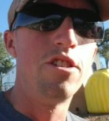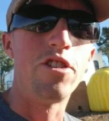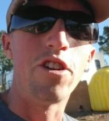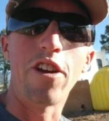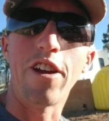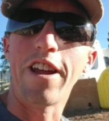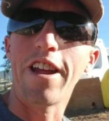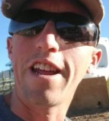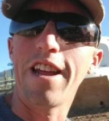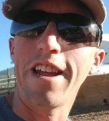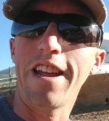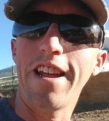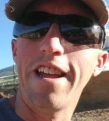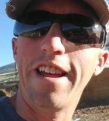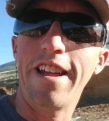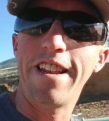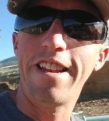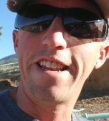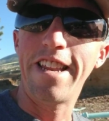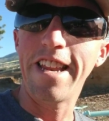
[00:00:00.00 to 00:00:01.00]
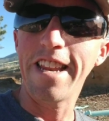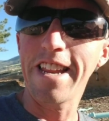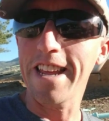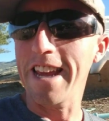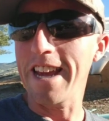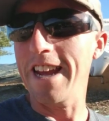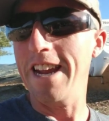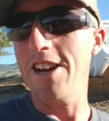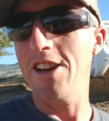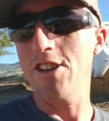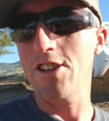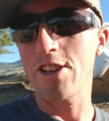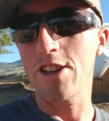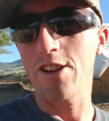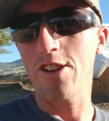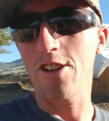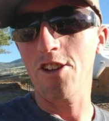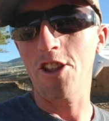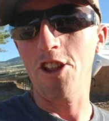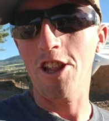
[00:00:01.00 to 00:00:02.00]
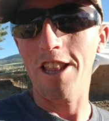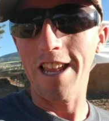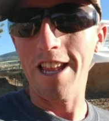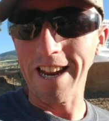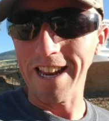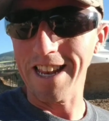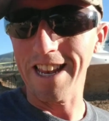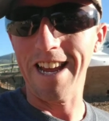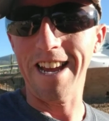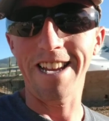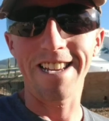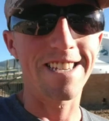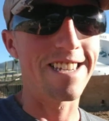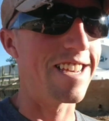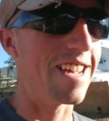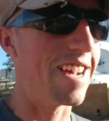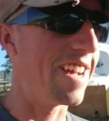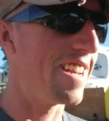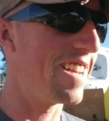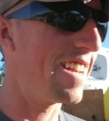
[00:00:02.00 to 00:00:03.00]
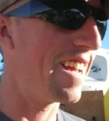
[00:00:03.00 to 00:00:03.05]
So he didn't get here till late last night.